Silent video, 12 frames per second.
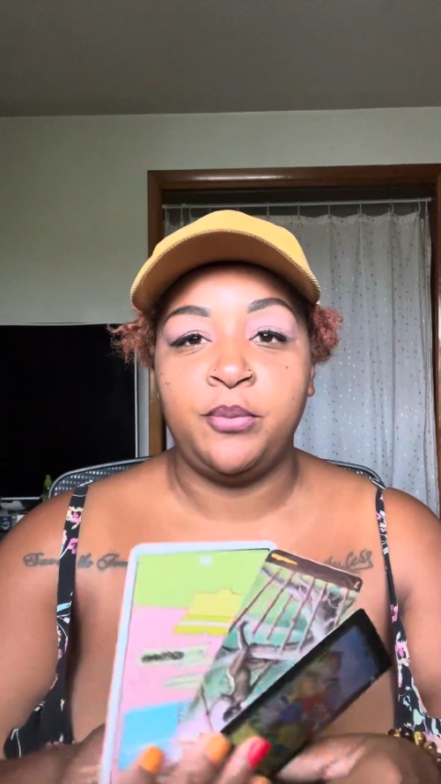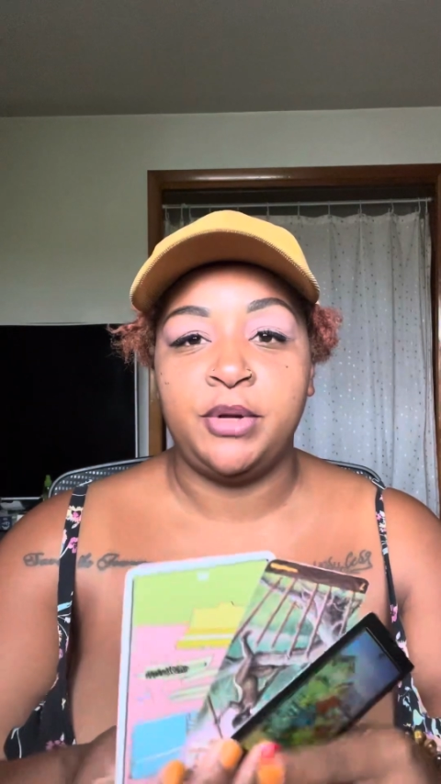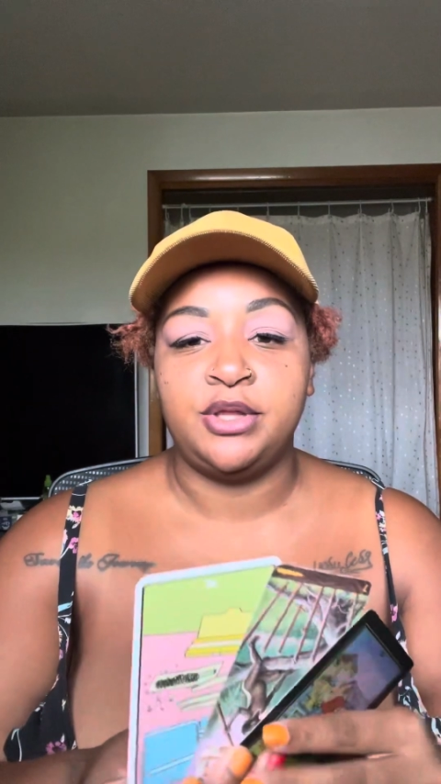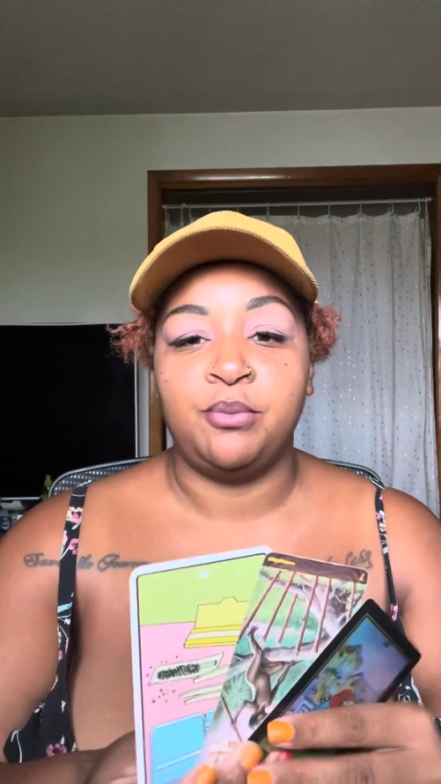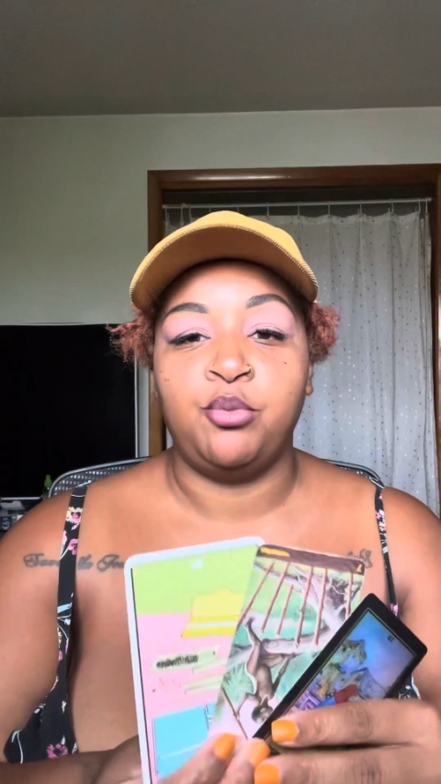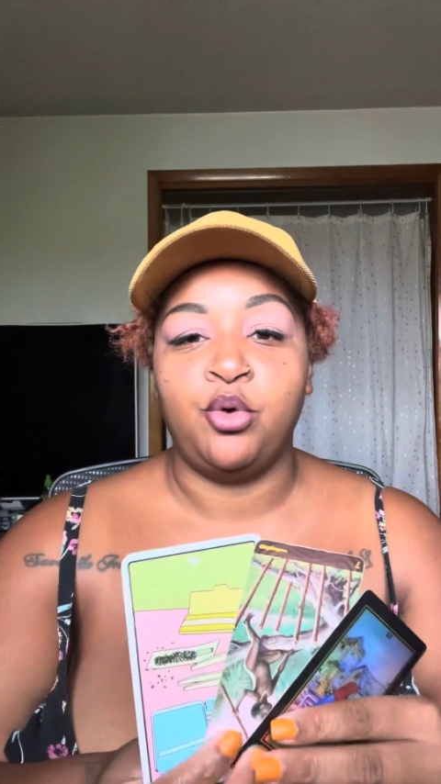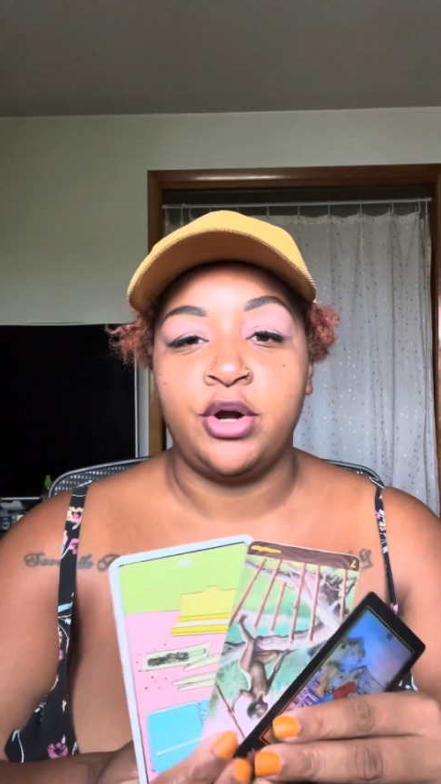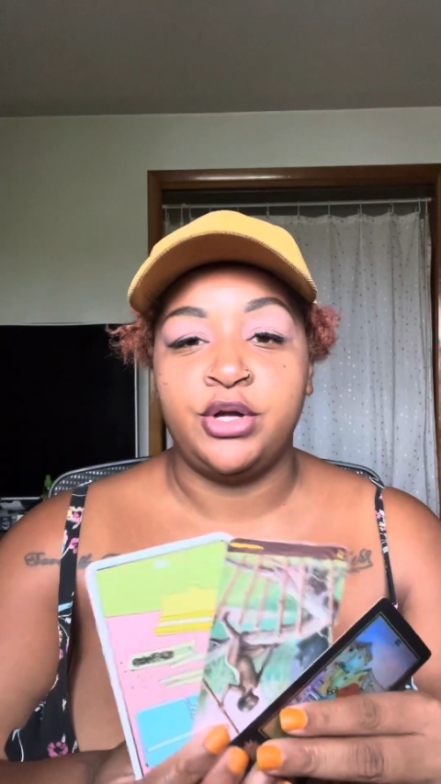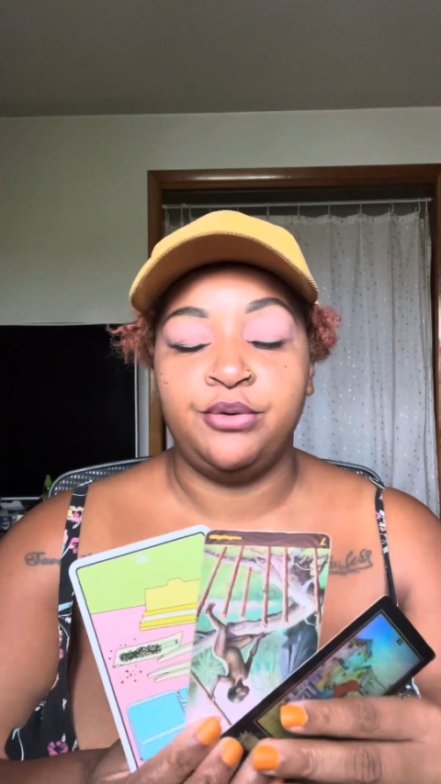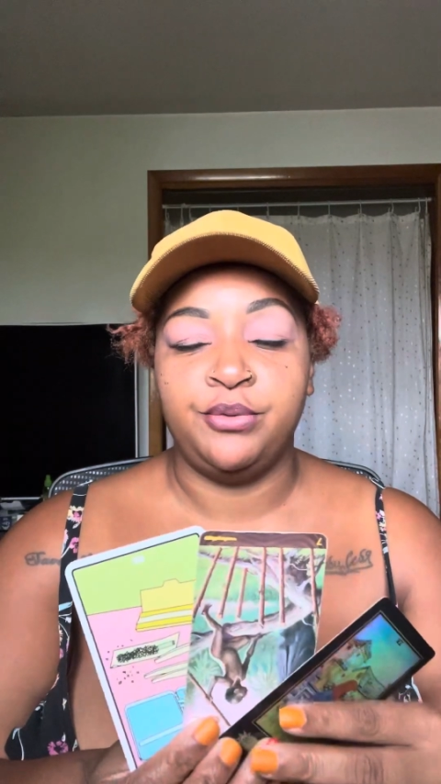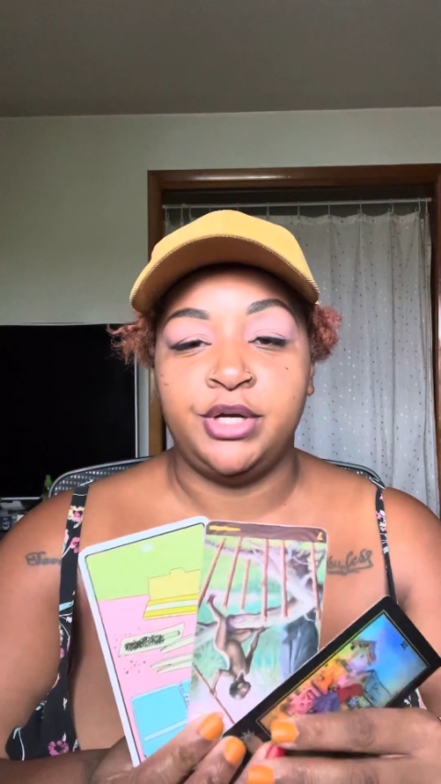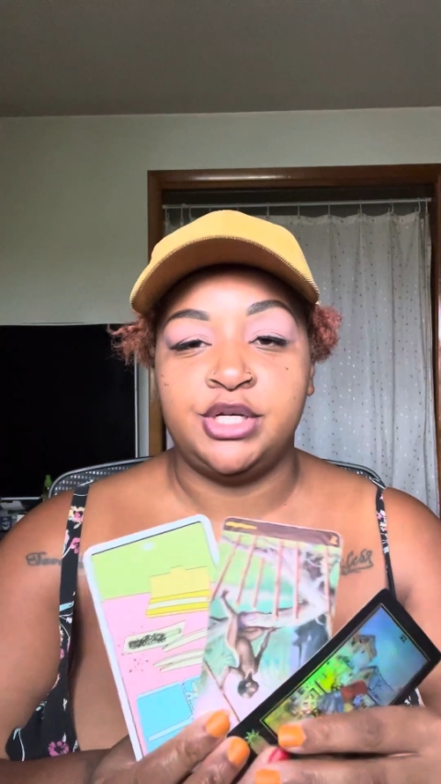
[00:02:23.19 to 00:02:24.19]
but the more
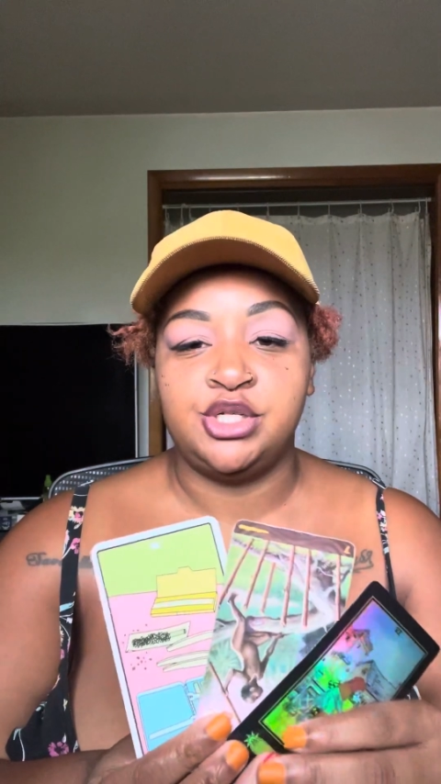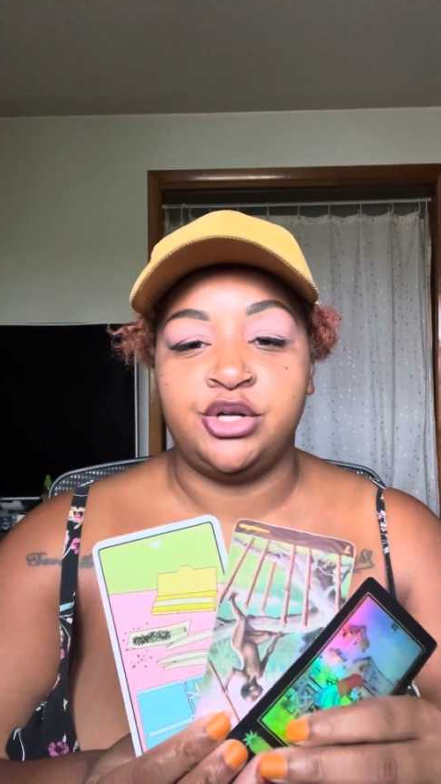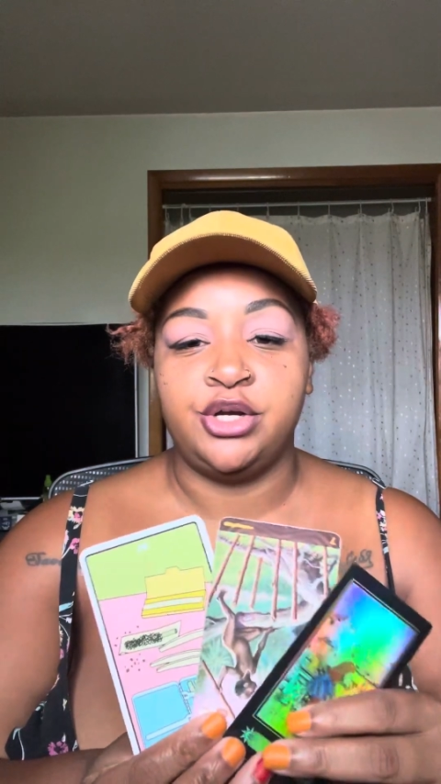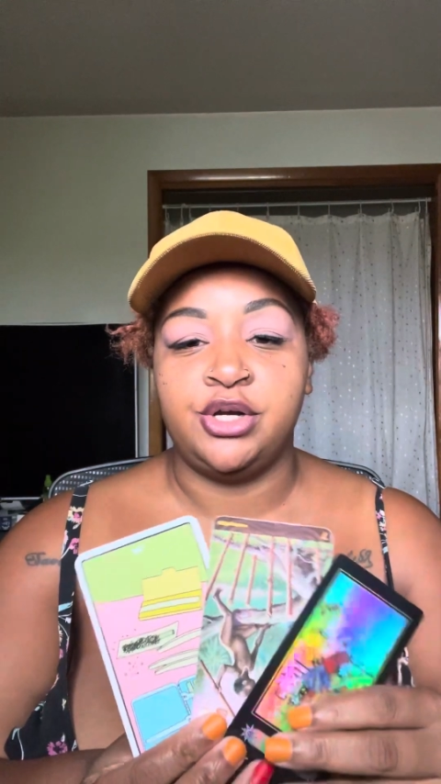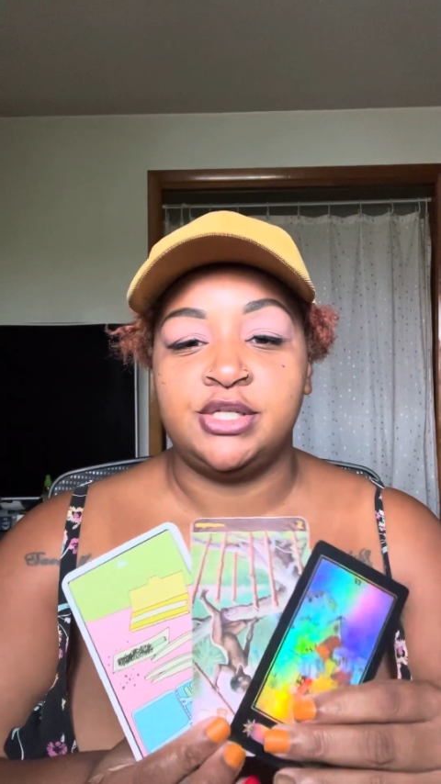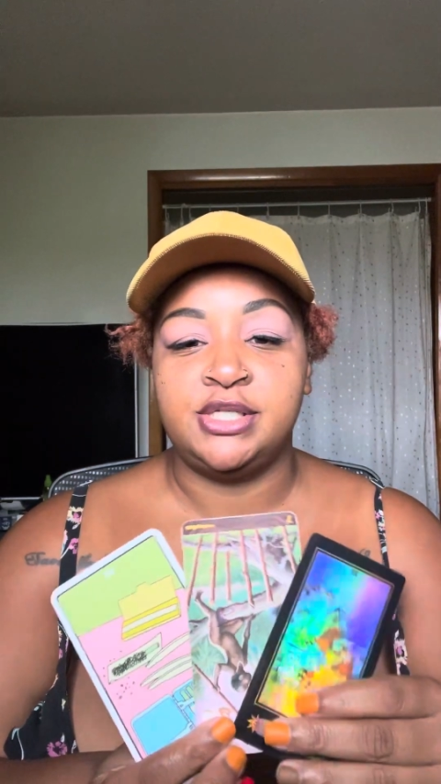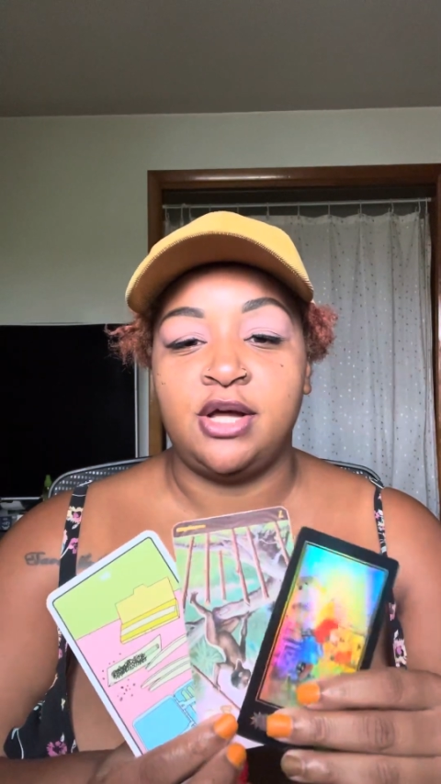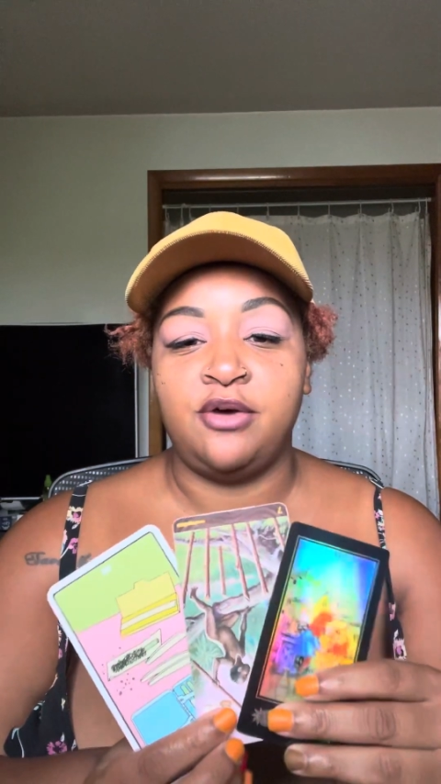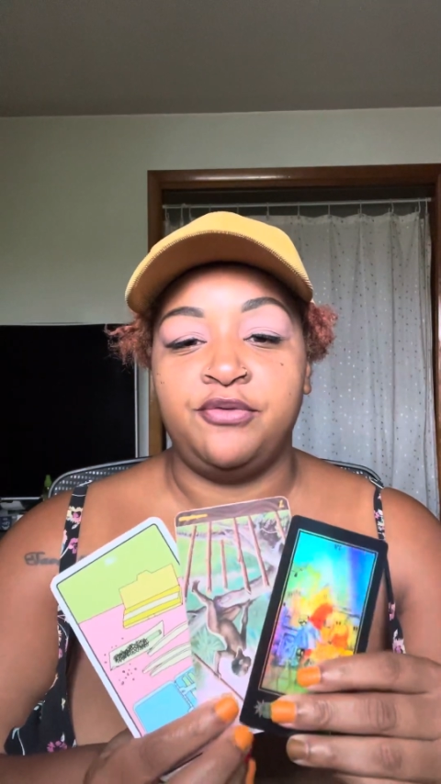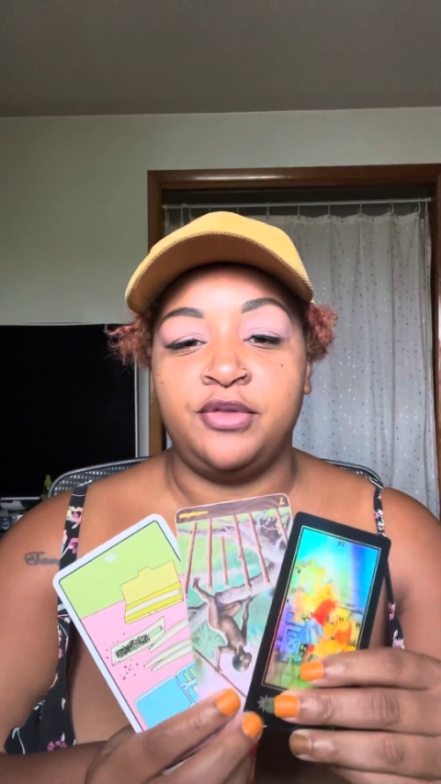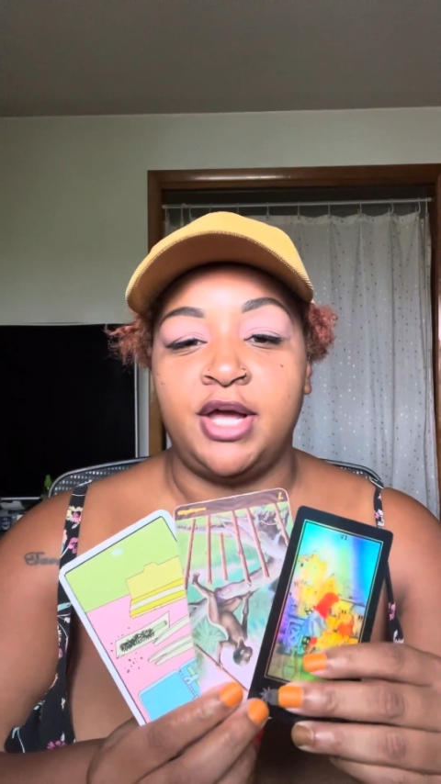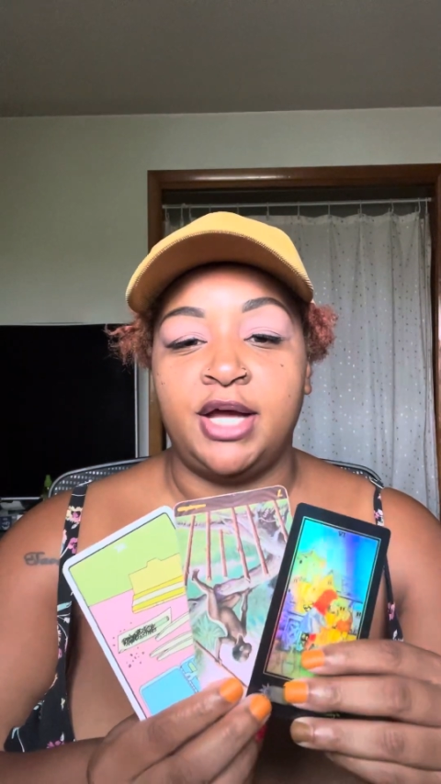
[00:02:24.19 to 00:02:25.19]
you reassure
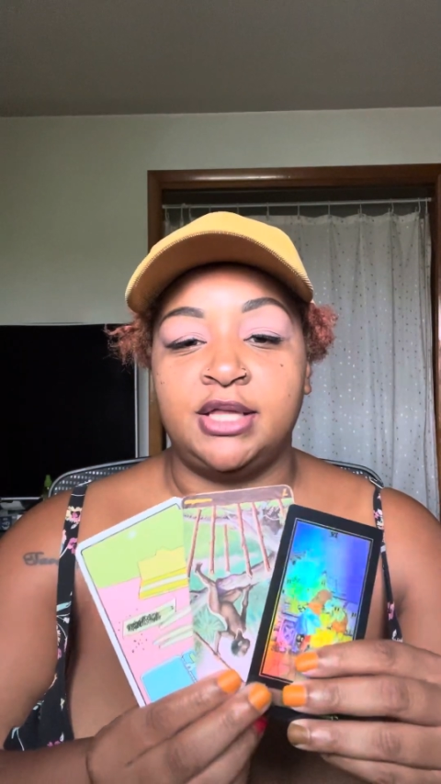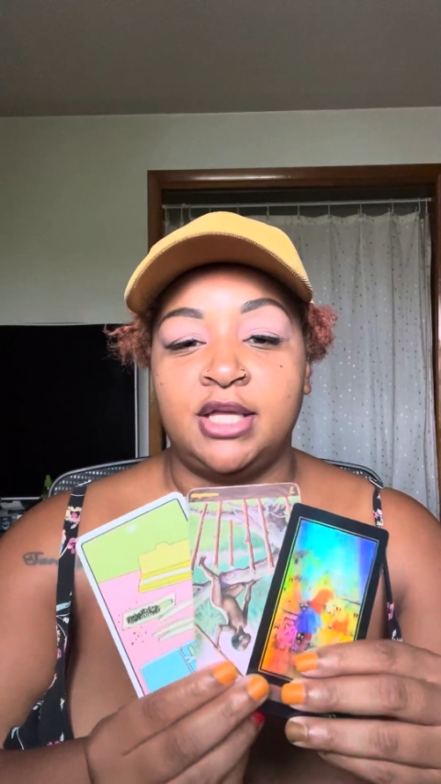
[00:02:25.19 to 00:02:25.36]
yourself, like,